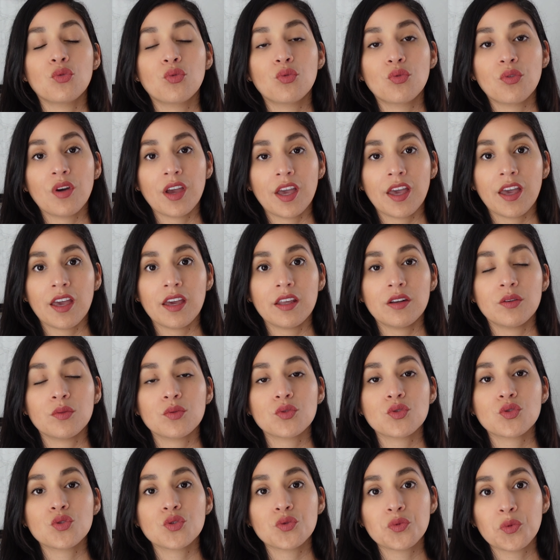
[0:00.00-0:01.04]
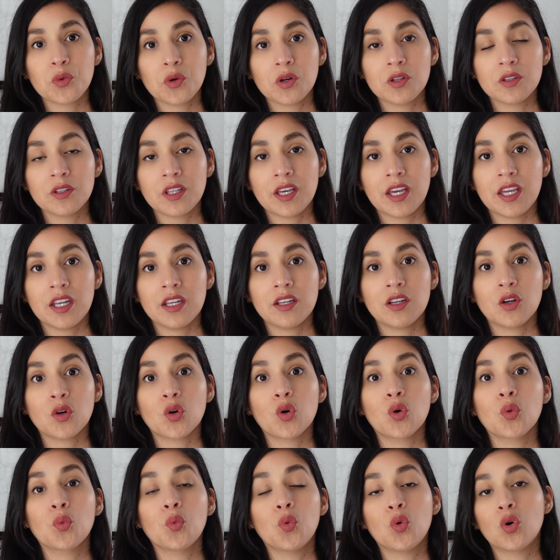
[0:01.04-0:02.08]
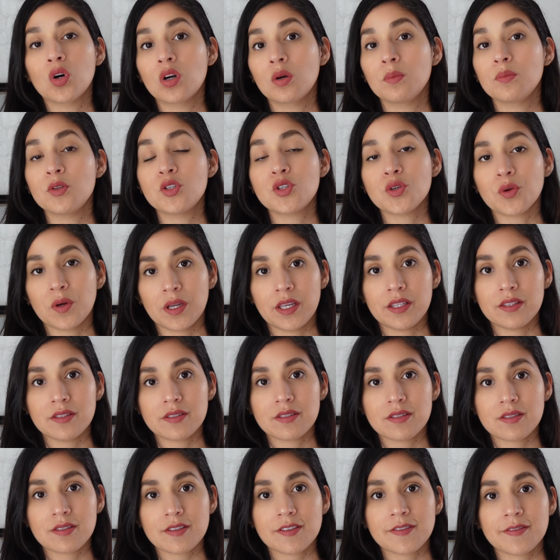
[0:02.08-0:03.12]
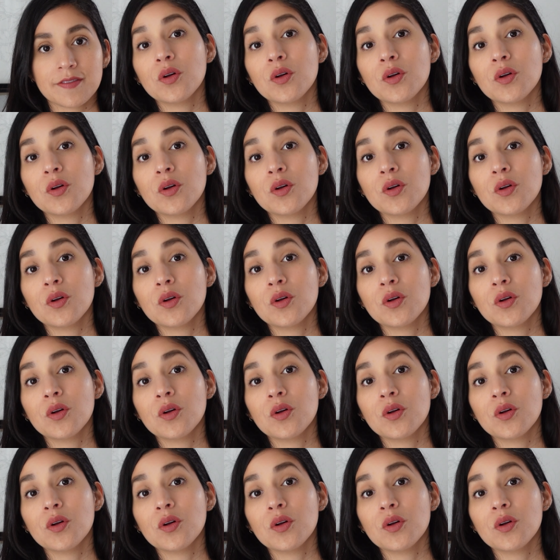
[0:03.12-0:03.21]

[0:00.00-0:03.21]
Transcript: red, swollen, or warm joints.